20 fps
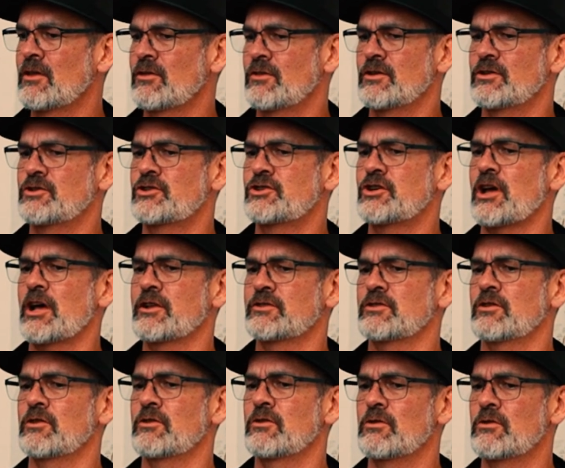
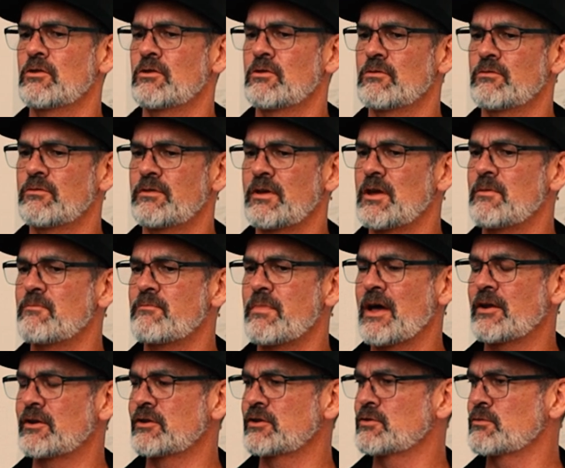chateau, the
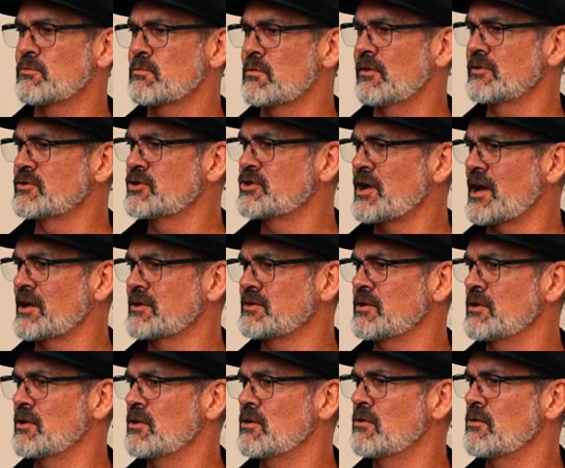impenetrable
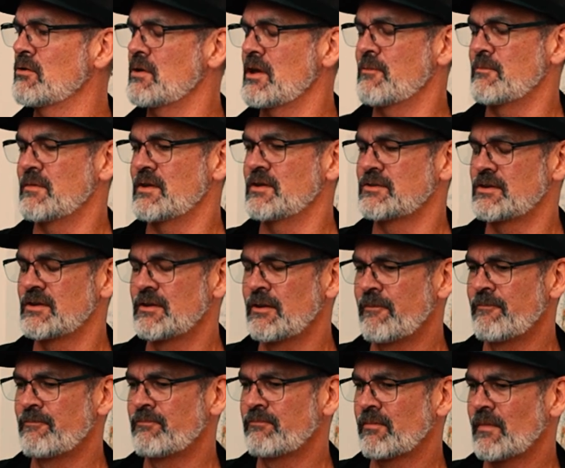chateau image
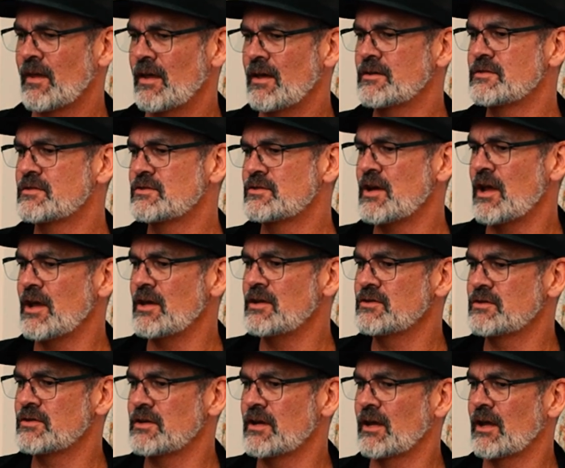is
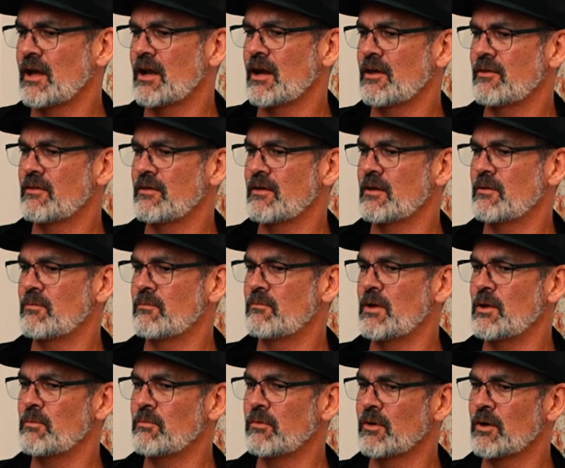changing. And I think
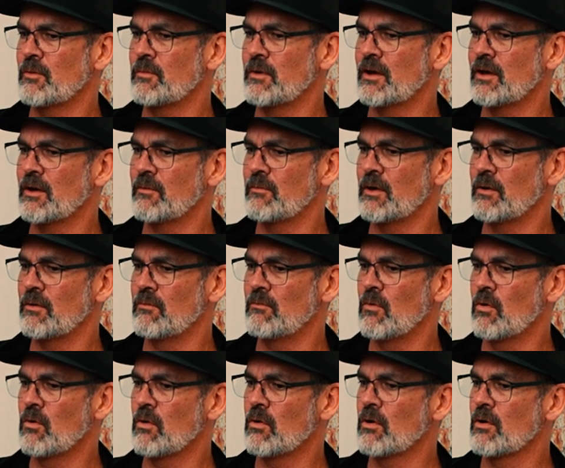people are becoming
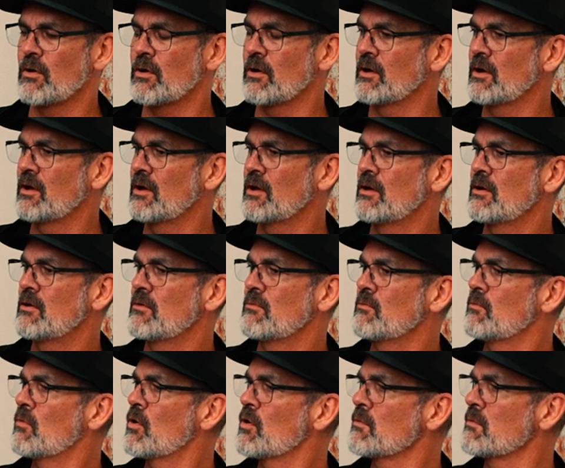more
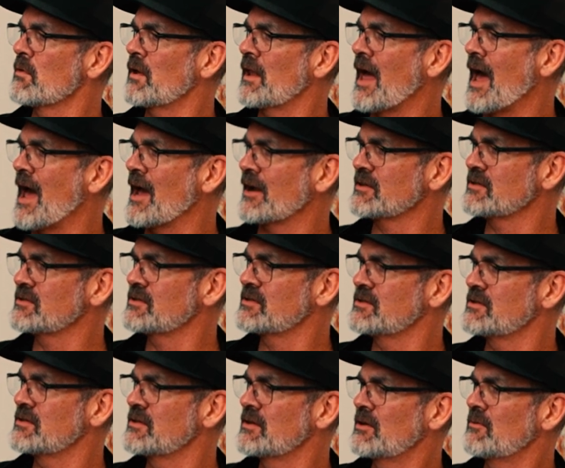
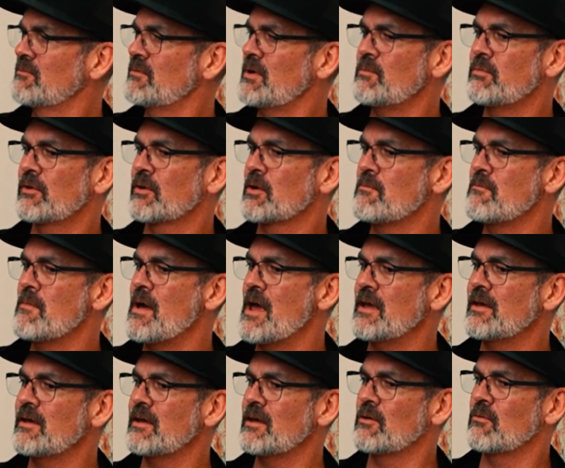relaxed. People are
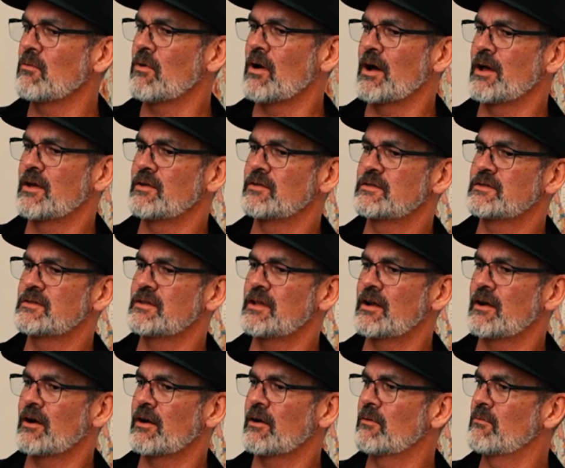making wines that
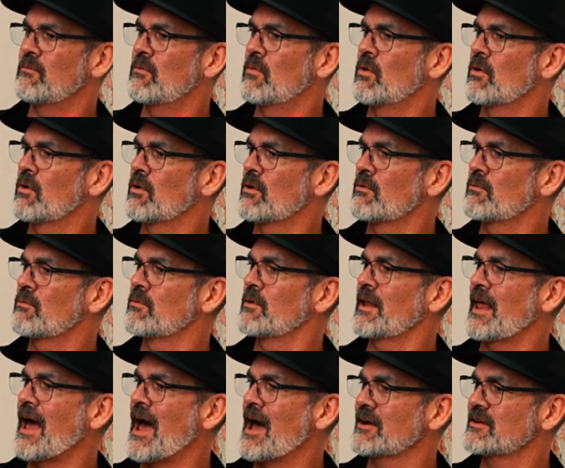are more
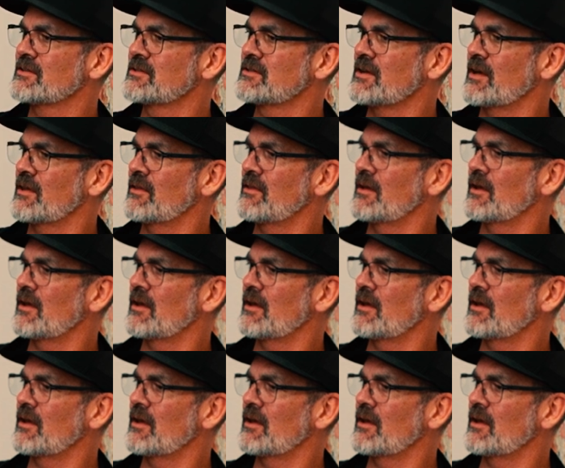relaxed, I think,